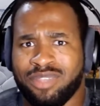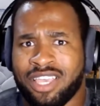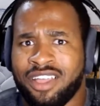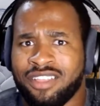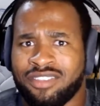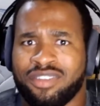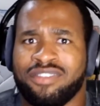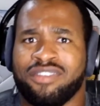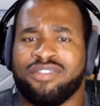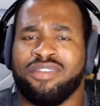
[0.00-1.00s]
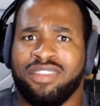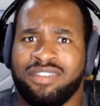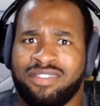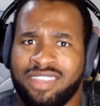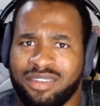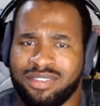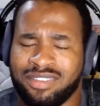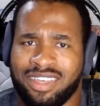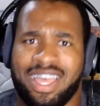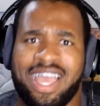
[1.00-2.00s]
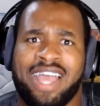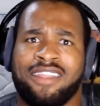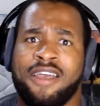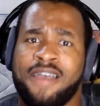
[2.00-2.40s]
the characteristics of this delta and